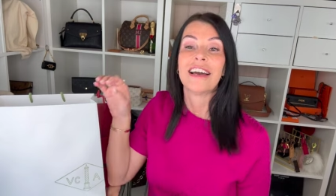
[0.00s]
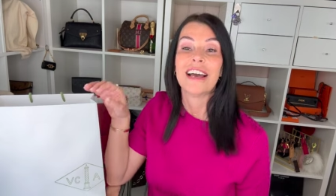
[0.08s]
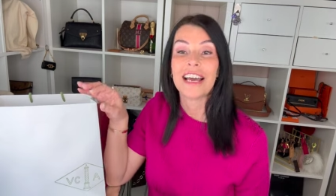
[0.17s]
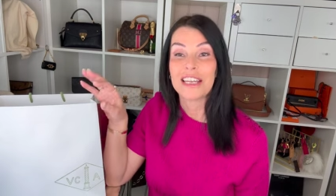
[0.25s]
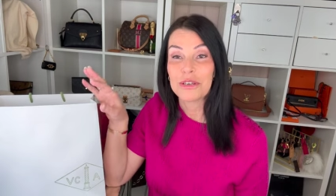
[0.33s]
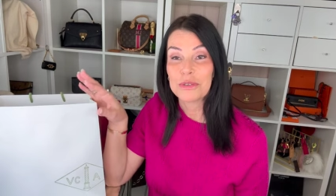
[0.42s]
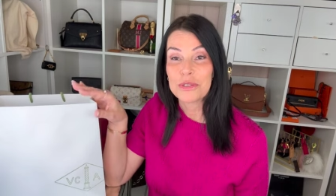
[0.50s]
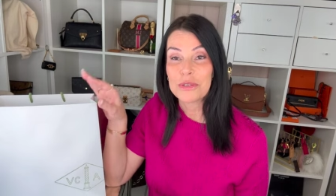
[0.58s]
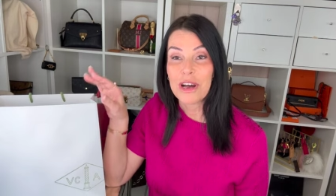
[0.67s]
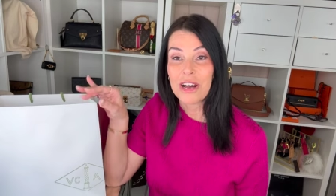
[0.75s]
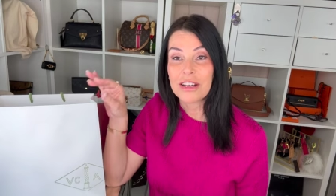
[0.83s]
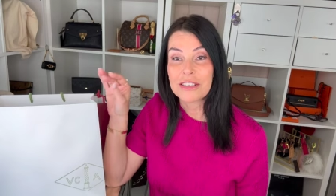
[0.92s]
I also
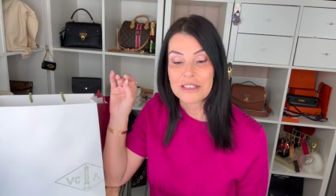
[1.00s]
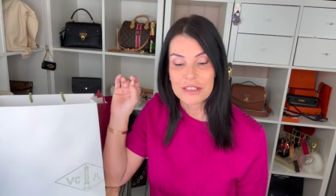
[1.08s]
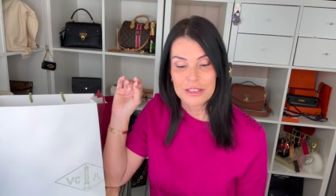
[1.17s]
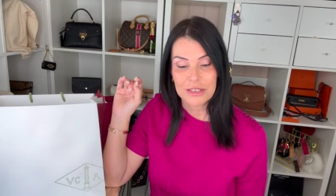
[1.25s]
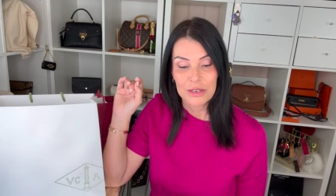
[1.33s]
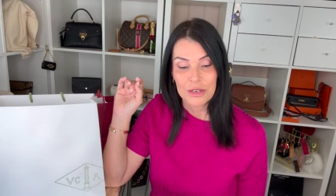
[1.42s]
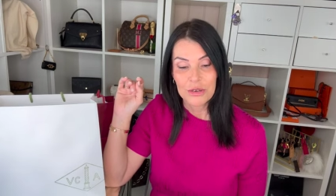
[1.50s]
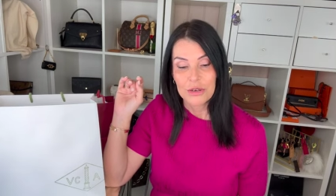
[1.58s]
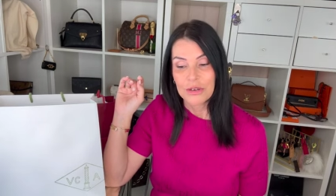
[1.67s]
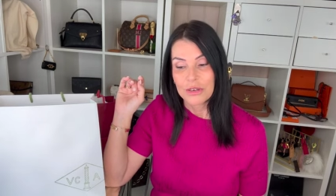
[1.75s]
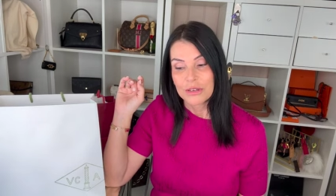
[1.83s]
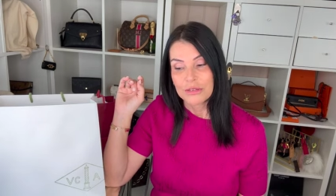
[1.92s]
asked
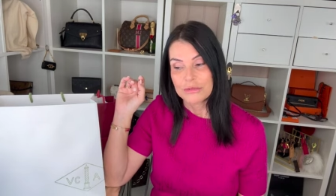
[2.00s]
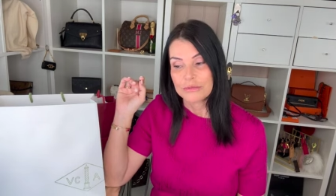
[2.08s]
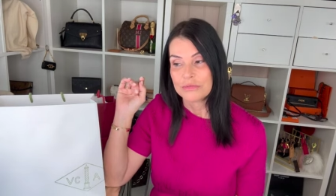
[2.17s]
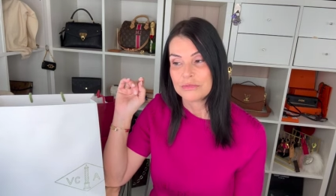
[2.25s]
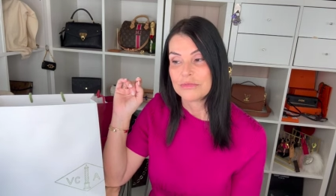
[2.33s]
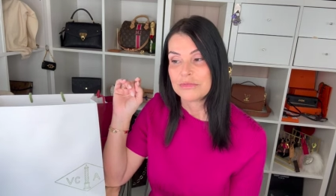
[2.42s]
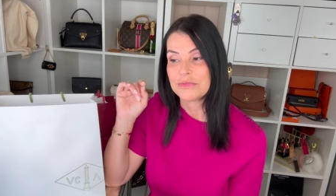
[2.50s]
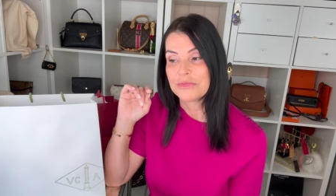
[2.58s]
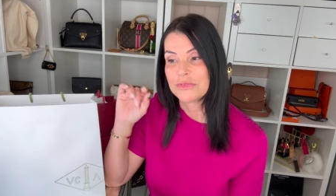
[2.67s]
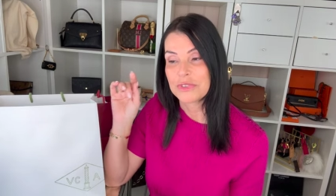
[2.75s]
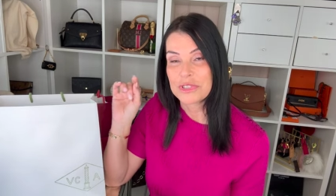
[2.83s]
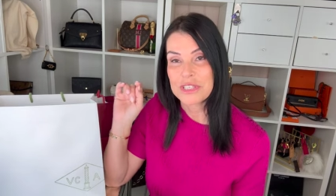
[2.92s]

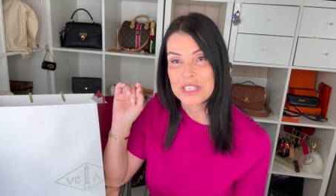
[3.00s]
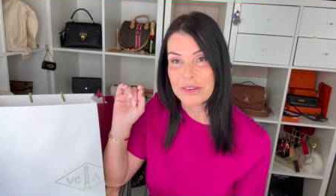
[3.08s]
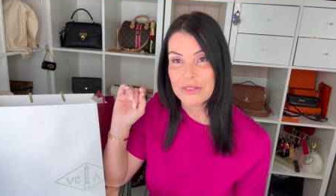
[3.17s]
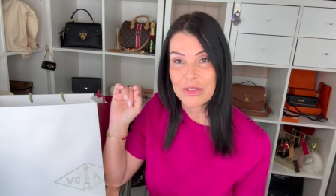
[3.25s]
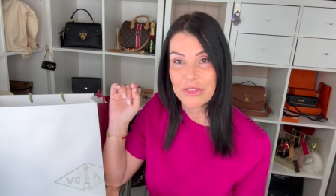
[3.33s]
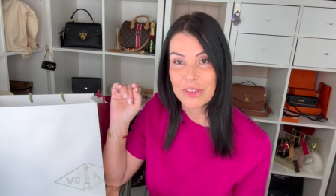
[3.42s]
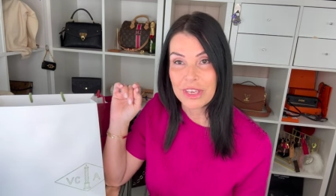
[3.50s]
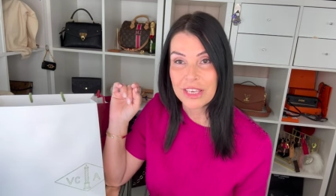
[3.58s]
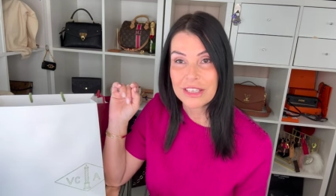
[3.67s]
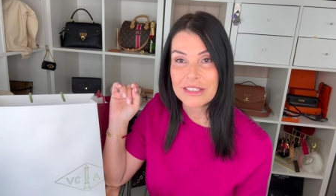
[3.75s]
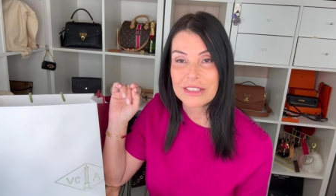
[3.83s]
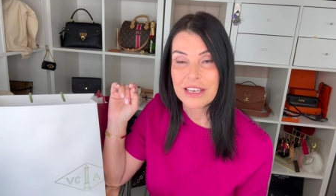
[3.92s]
for several
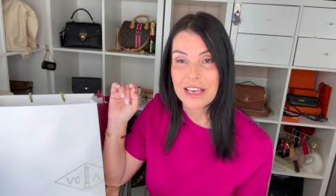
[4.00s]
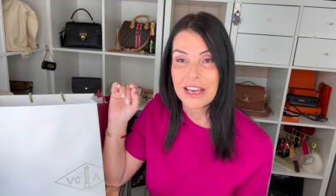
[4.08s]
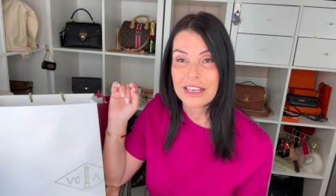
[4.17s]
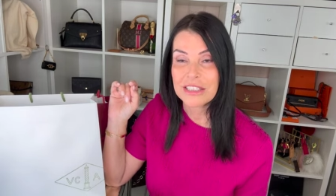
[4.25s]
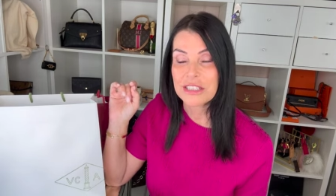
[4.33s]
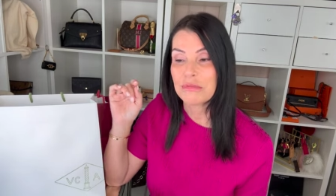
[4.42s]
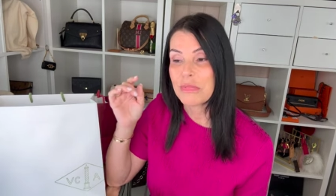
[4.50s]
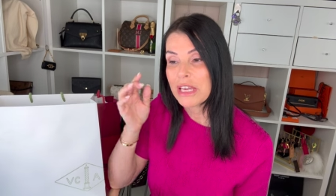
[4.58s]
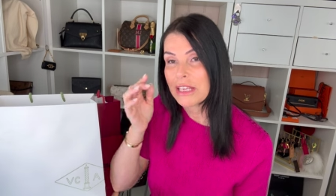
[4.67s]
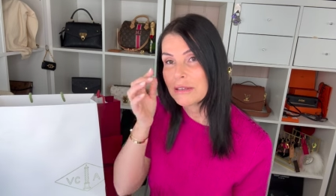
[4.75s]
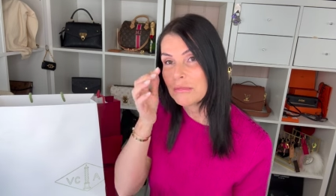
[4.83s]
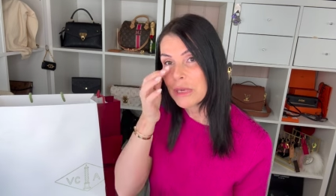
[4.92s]
things and she
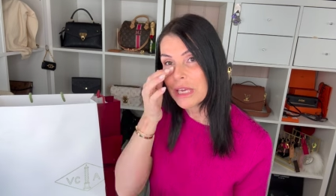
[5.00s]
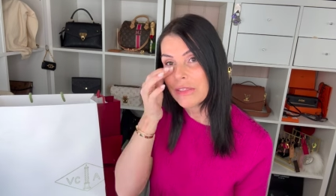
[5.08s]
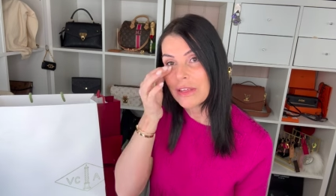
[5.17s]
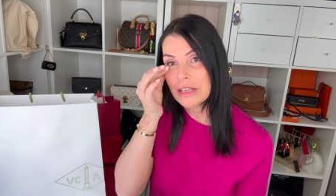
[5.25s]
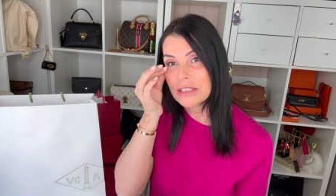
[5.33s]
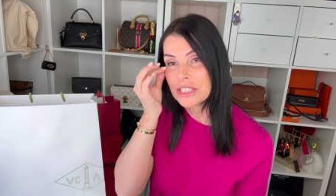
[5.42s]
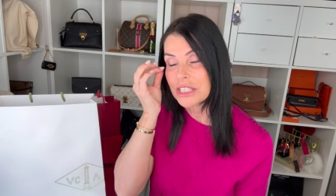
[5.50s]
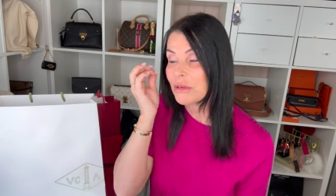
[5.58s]
mailed me that she